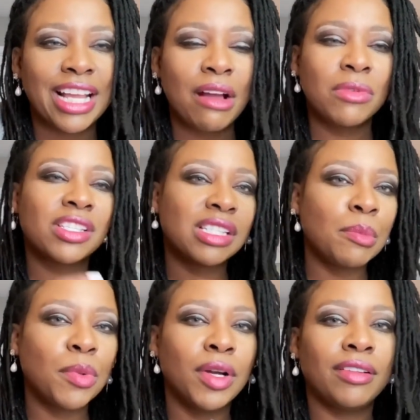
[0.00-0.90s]
I would
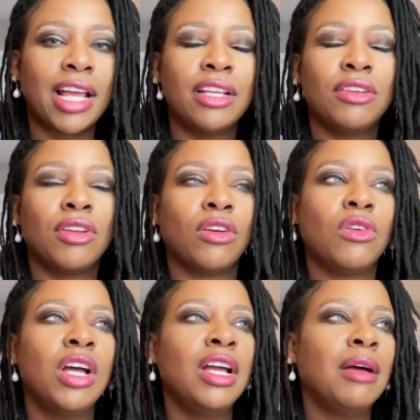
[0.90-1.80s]
sip on like, you know,
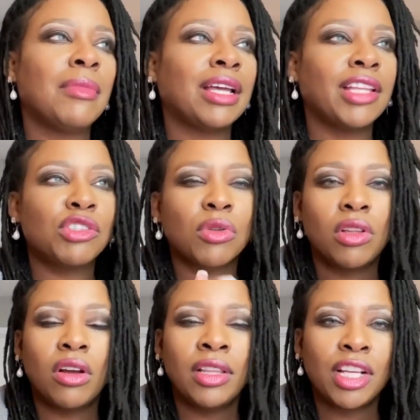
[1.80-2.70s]
my
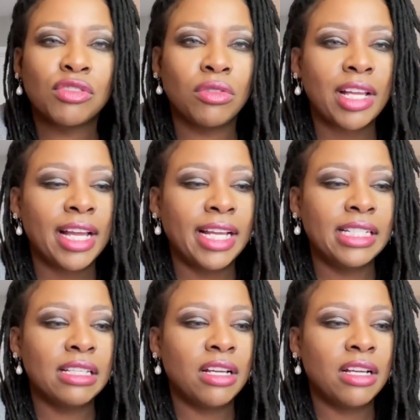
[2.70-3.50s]
electrolyte